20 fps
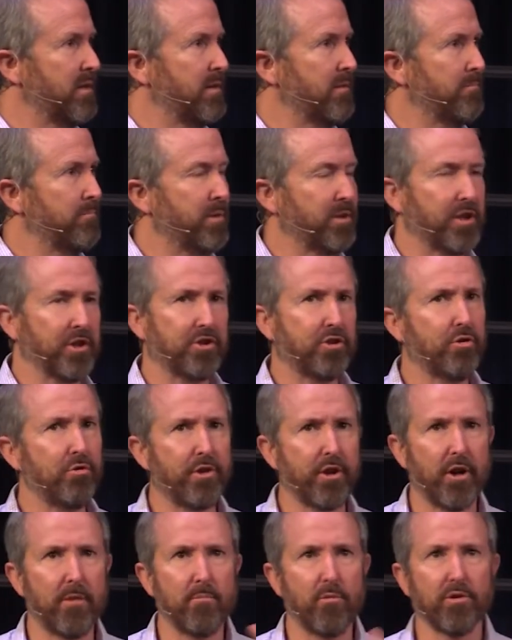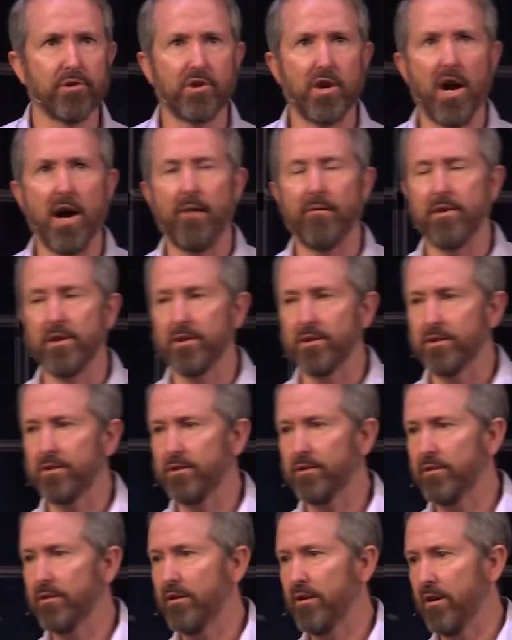But the two that are most
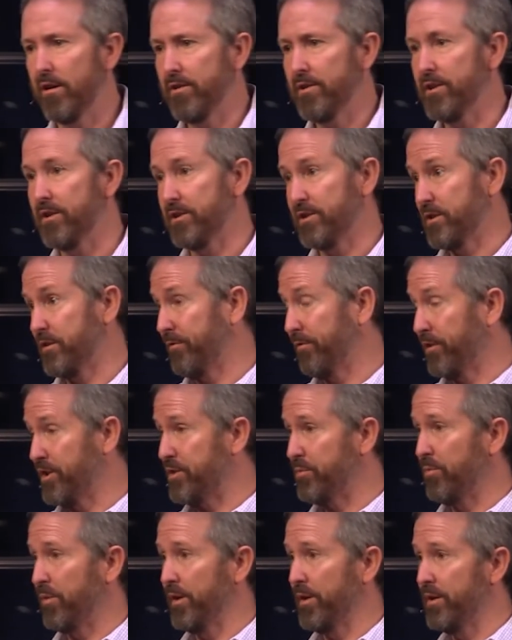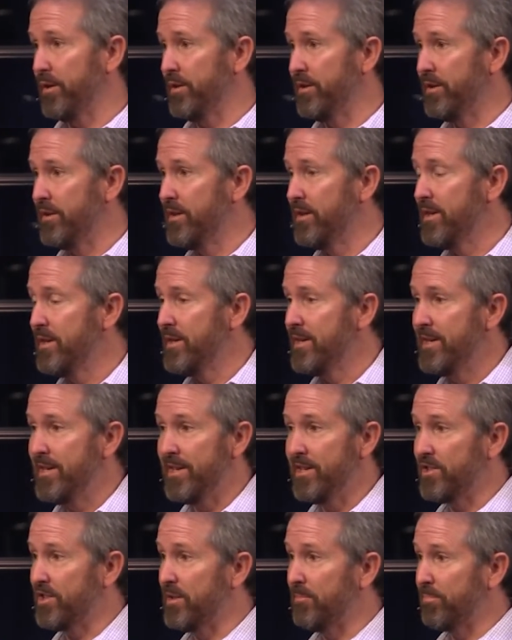obvious are this. The first one
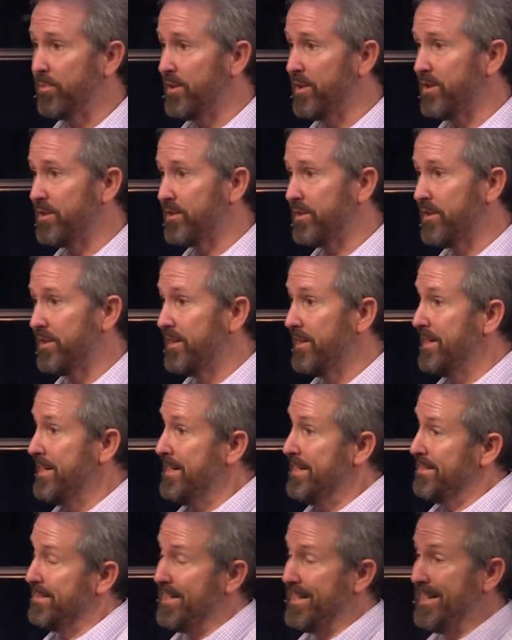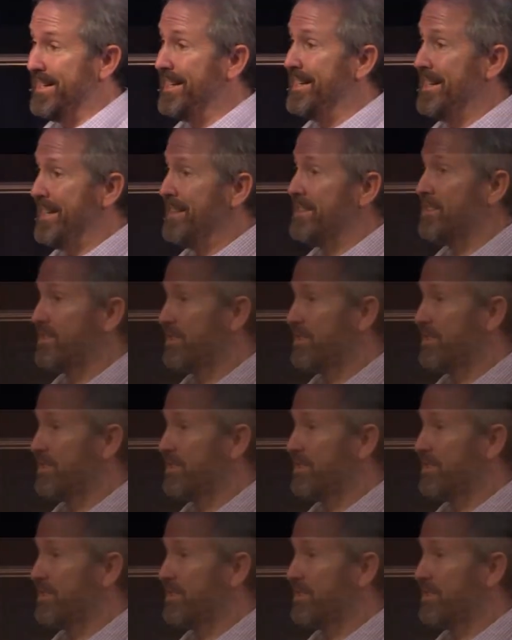is simply to say, it's